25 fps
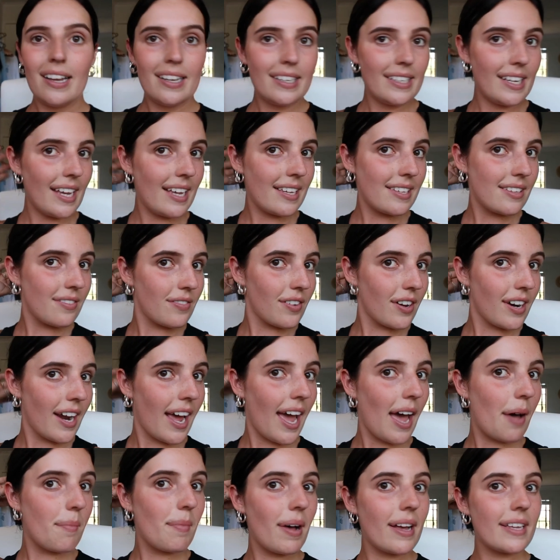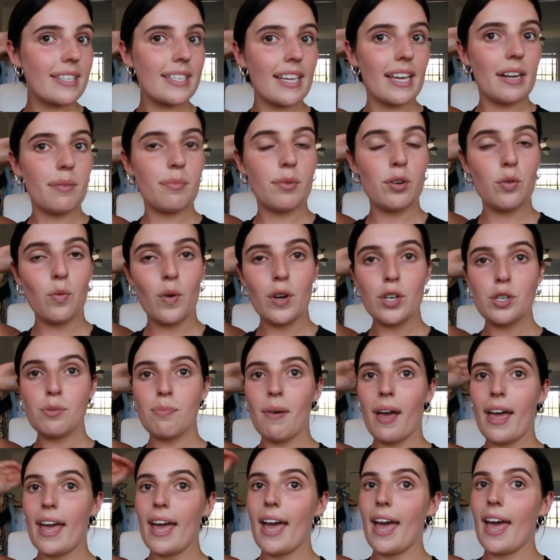yes, I've got a hair mask in. I'm gonna wash
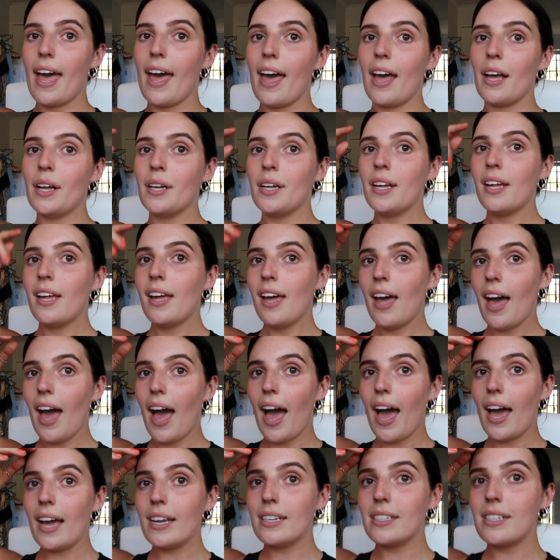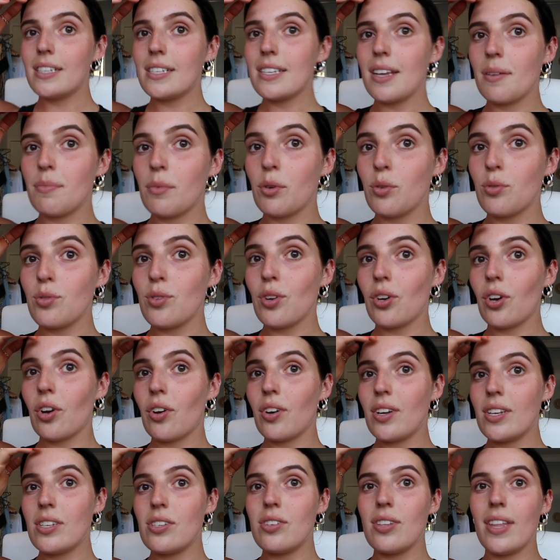my hair and I'm also
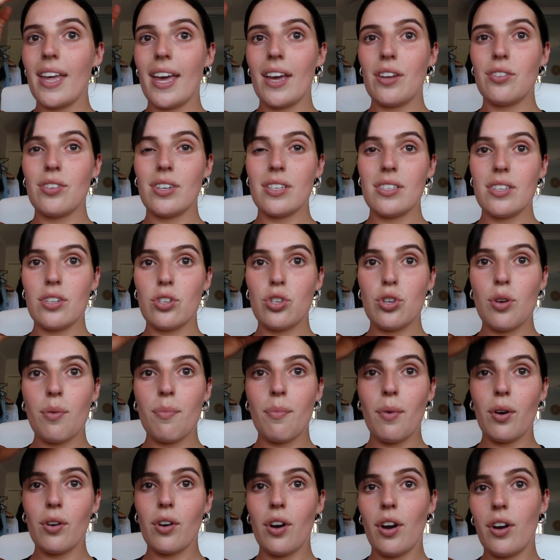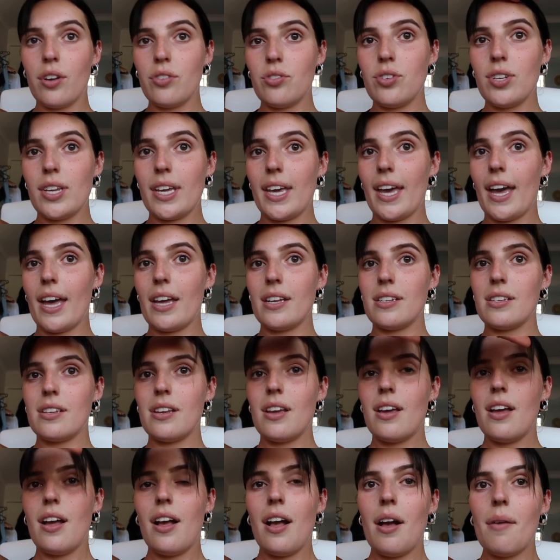going to the hairdresser tomorrow to get
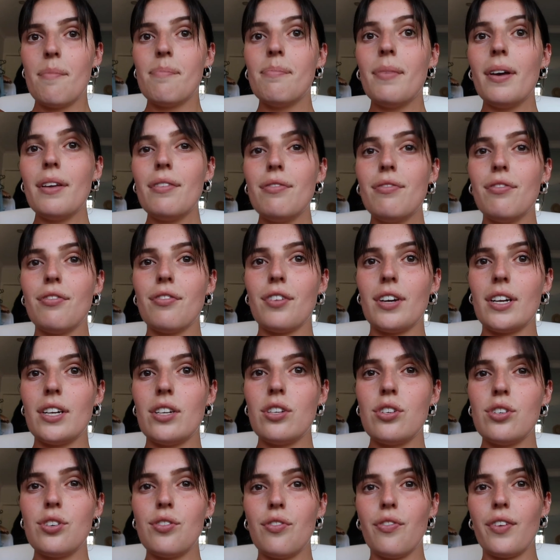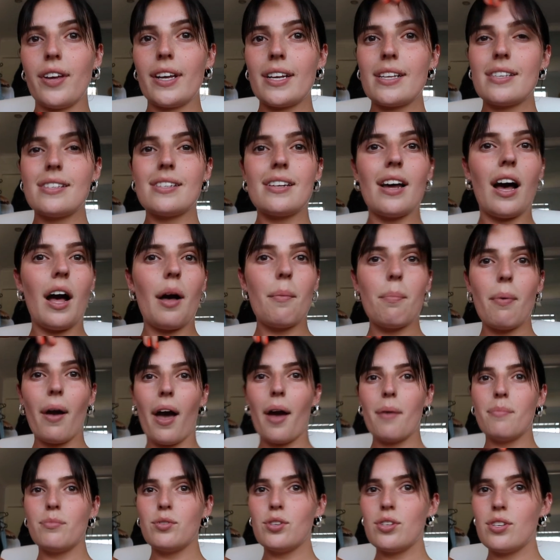my fringe fixed up.
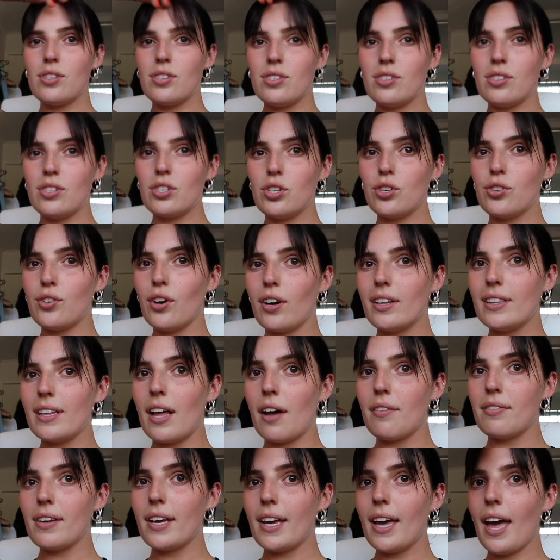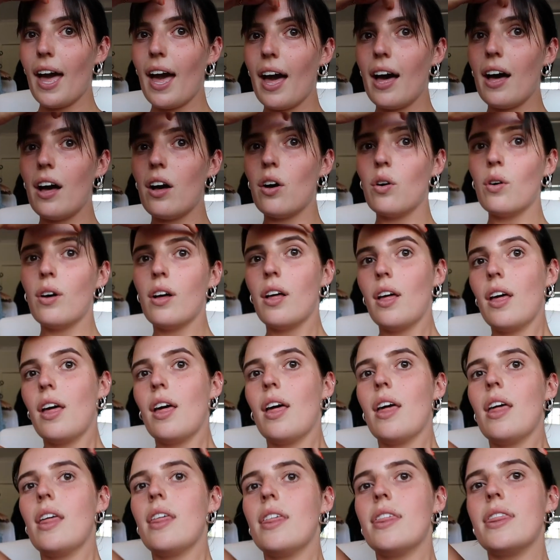I'm just not loving how
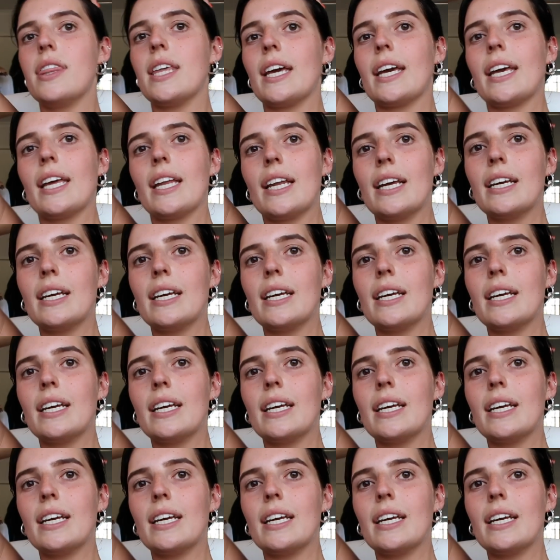thick it